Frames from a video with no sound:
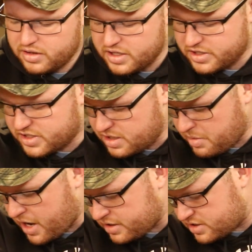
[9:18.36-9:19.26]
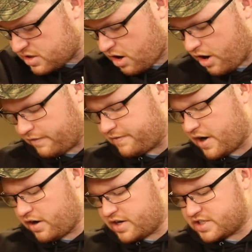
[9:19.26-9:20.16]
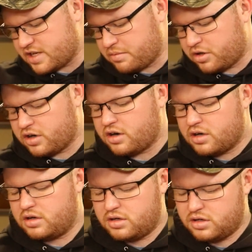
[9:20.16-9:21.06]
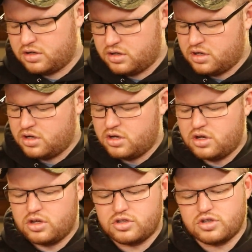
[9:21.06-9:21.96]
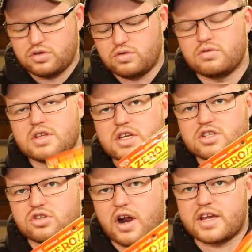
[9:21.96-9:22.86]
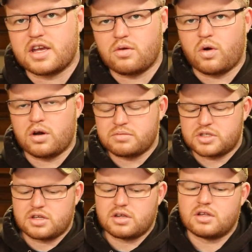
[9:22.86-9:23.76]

These Z-Mans are very similar to the Strike King worms.